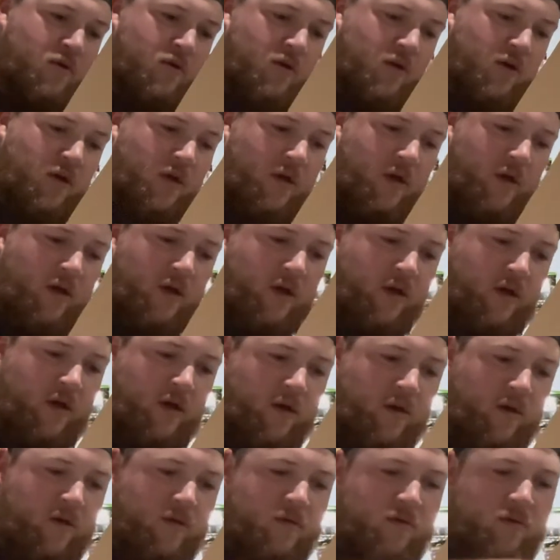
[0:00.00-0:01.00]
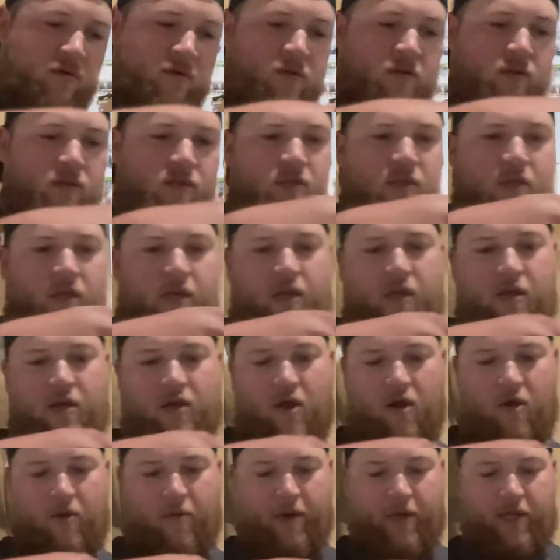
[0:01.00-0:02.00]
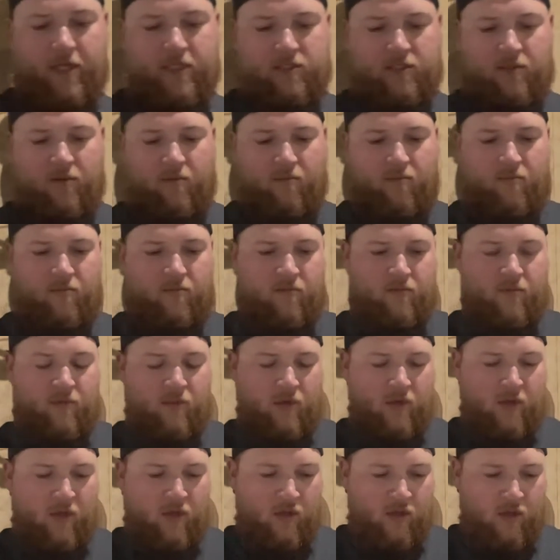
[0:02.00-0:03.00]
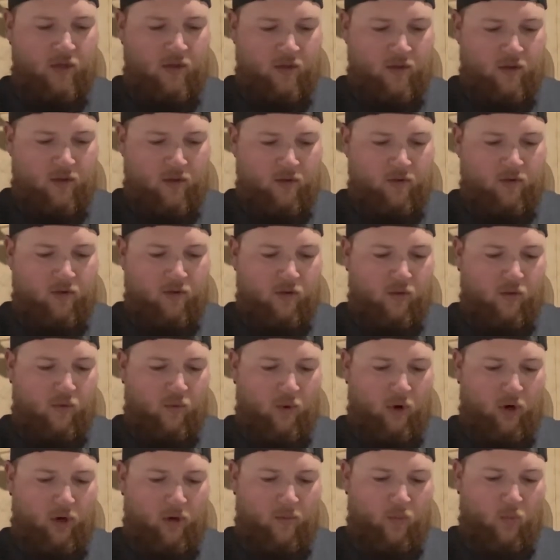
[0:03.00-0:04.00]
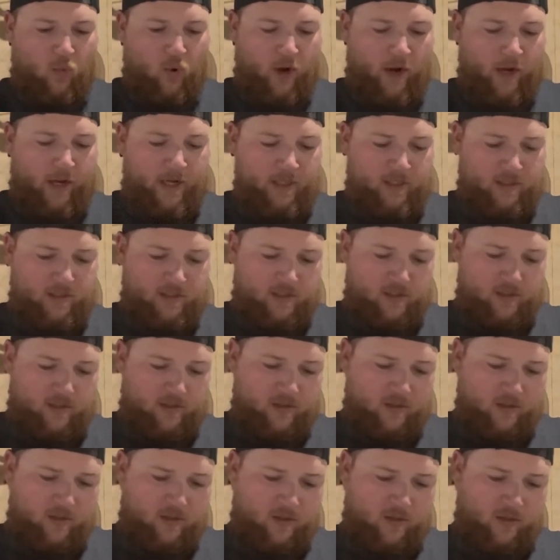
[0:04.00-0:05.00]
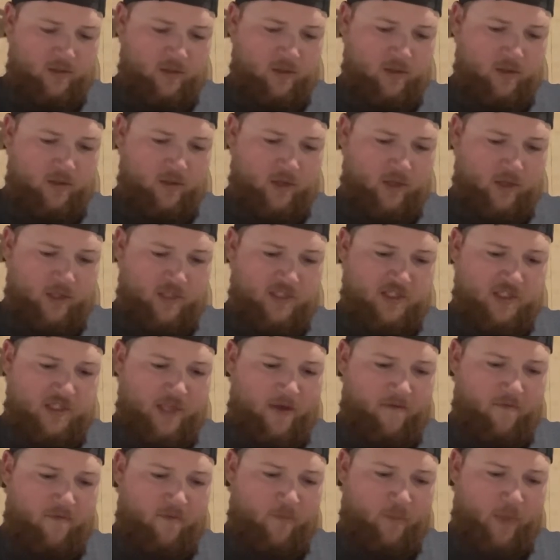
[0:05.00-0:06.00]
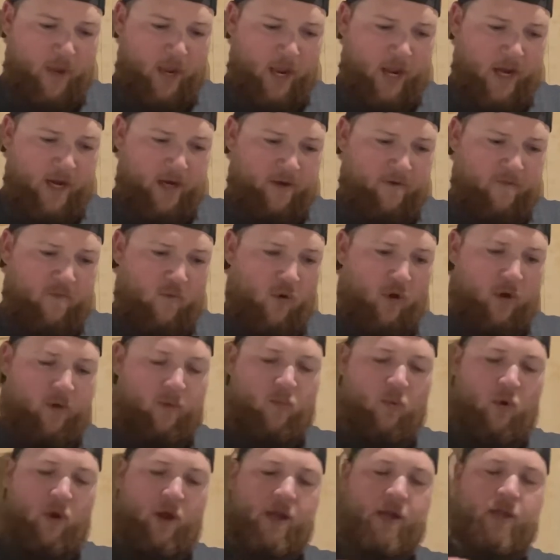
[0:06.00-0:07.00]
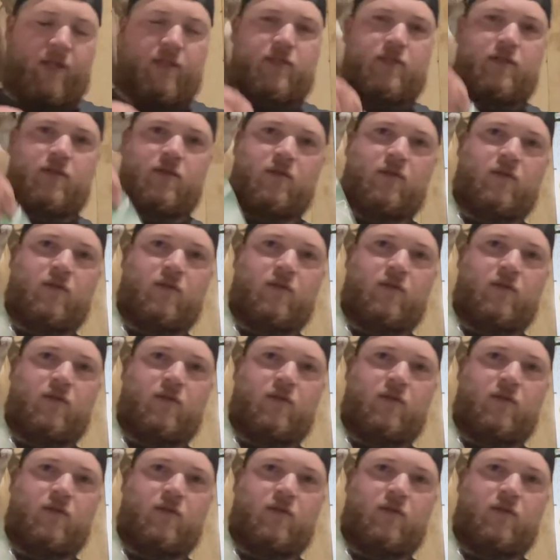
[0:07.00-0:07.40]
Uh, see. Oh, we got some little worm weights. A seven pack of worm weights.